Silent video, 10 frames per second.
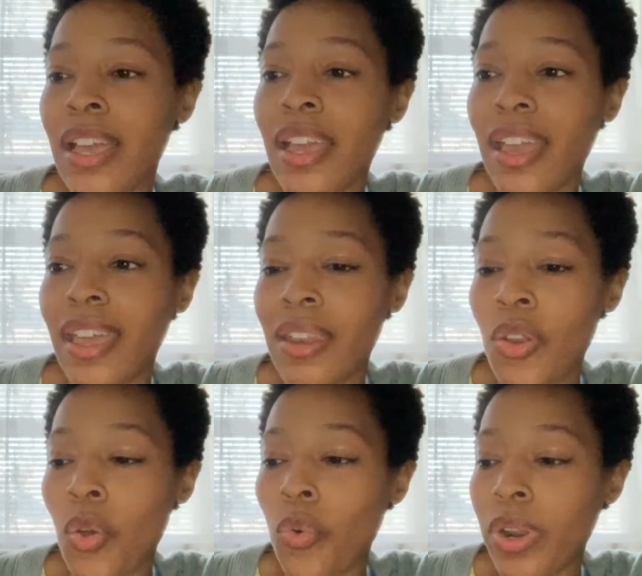And
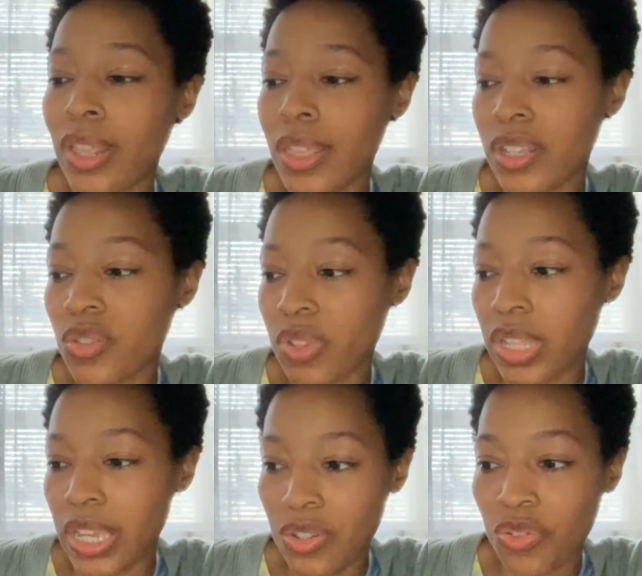what I think is really
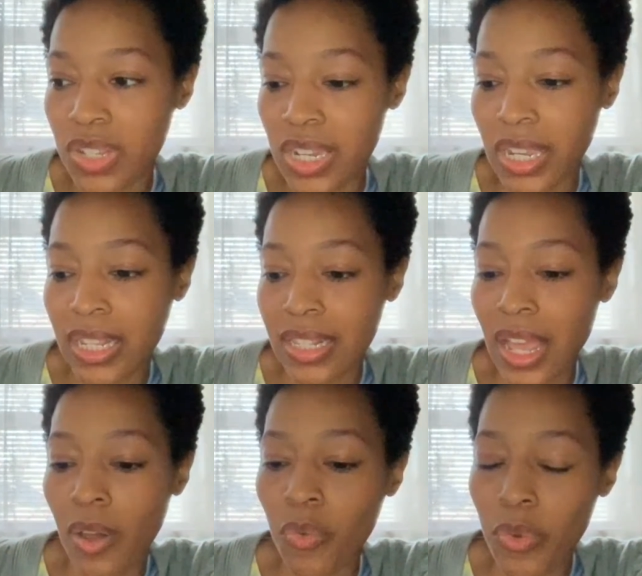interesting is
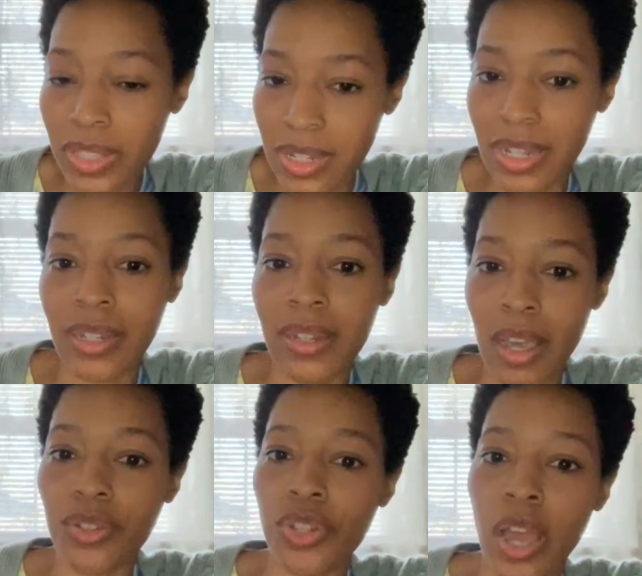that with TikTok
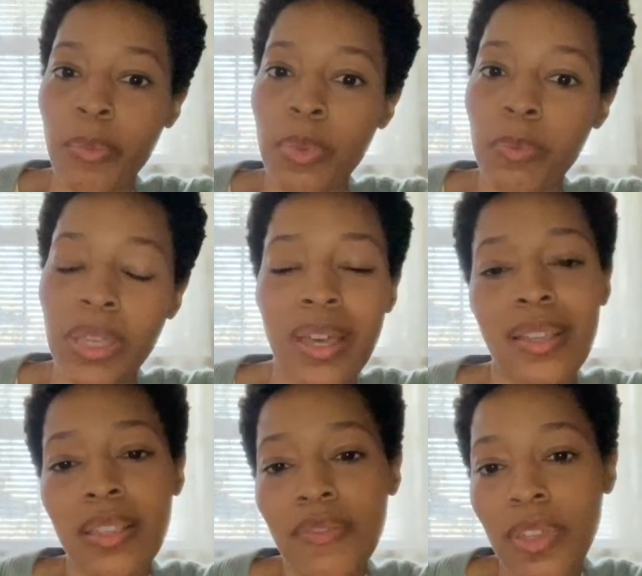Shop, because
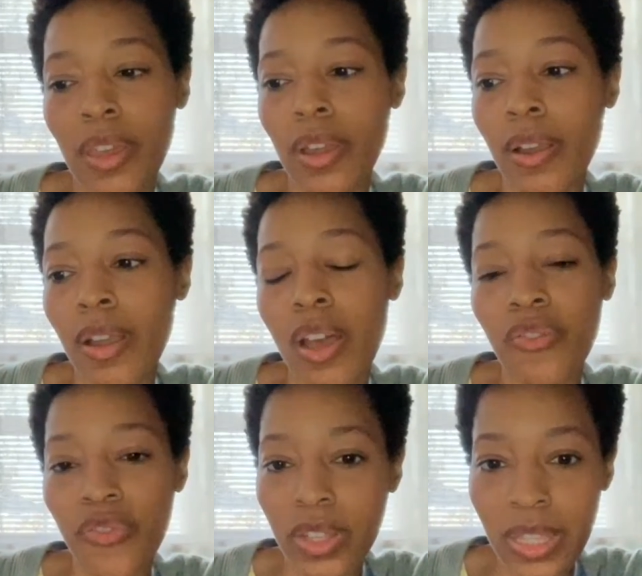of their
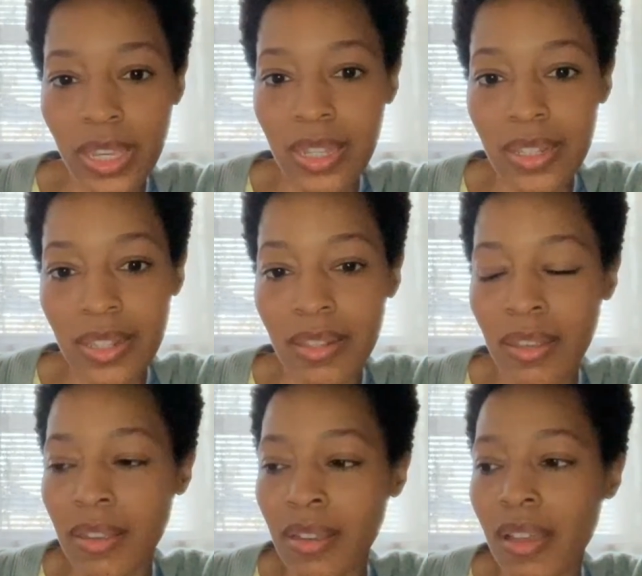affiliates,
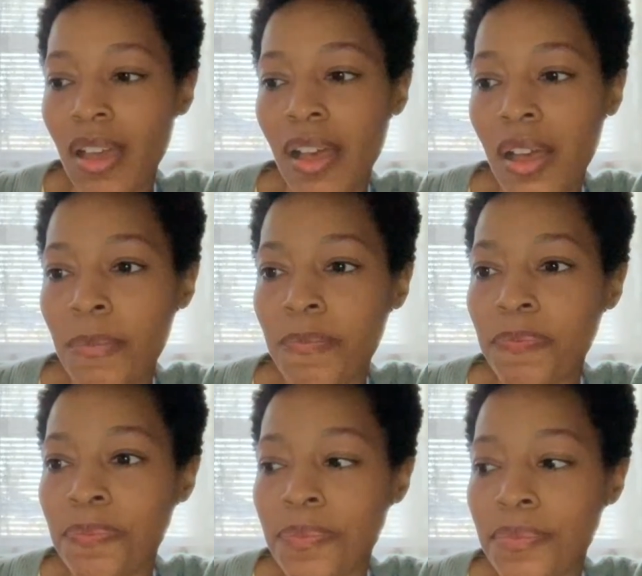um,
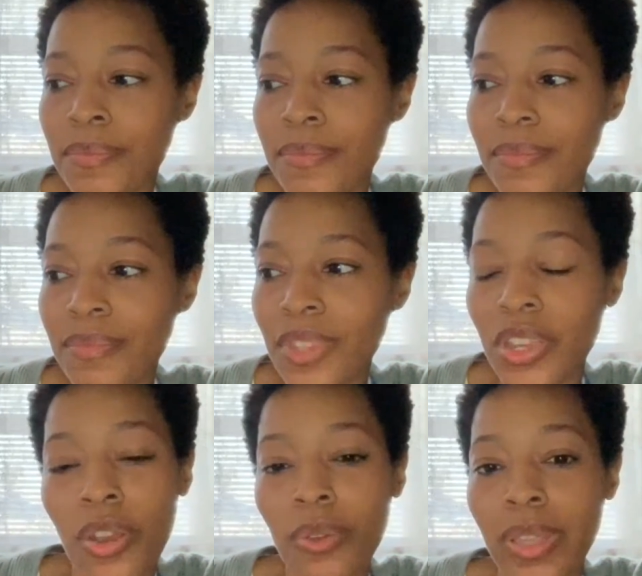
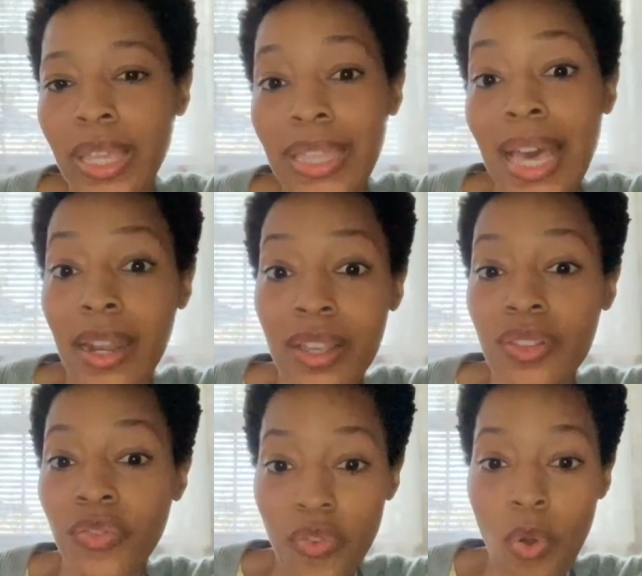like that is a
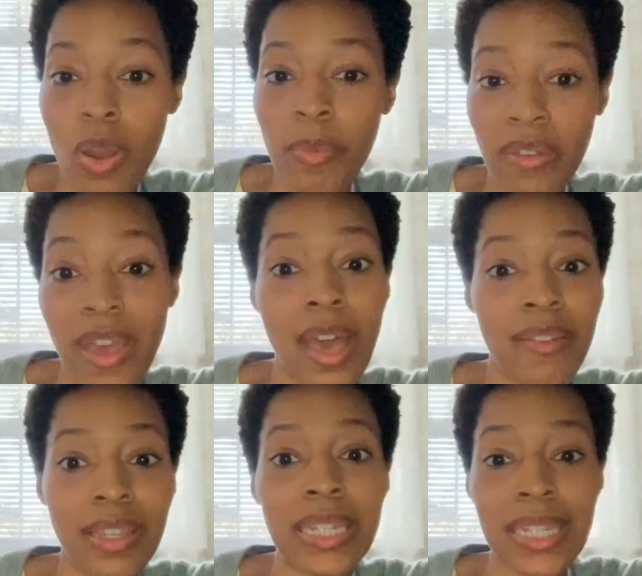form of
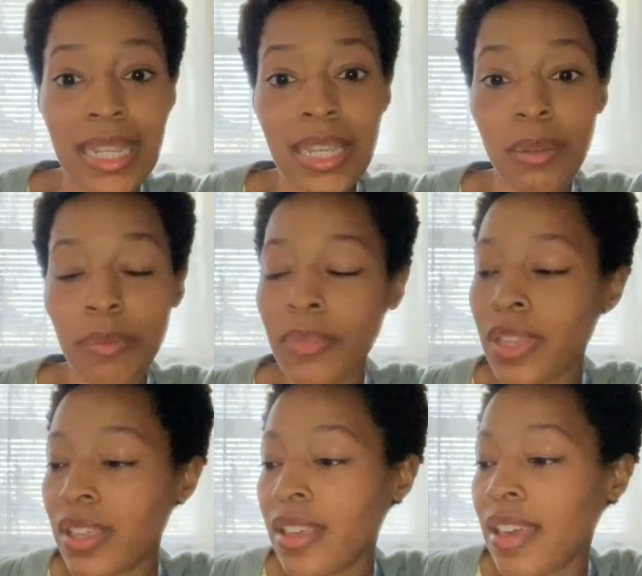having a team.
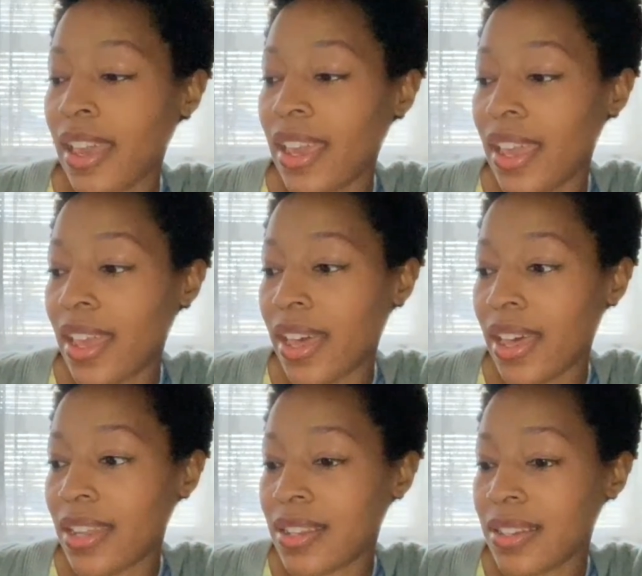
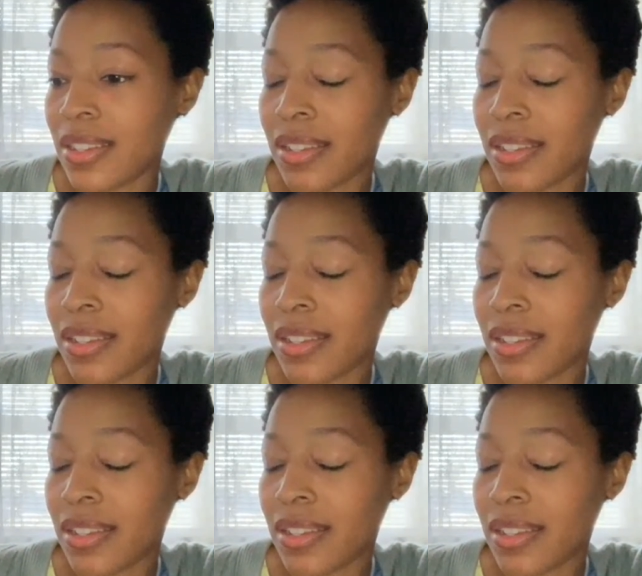And